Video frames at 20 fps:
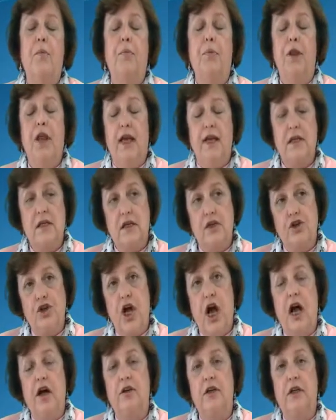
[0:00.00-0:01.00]
place the
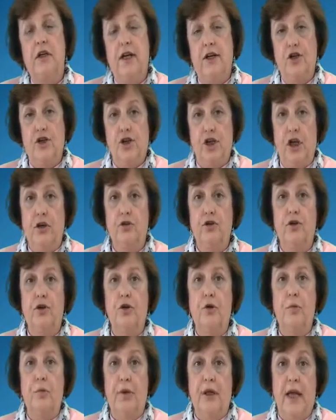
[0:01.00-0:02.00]
child in a
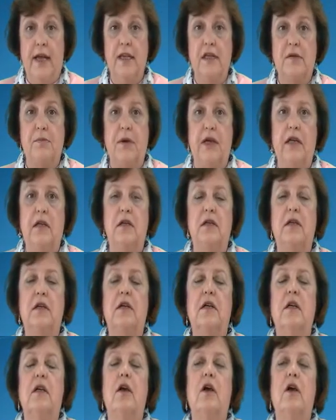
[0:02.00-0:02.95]
shelter placement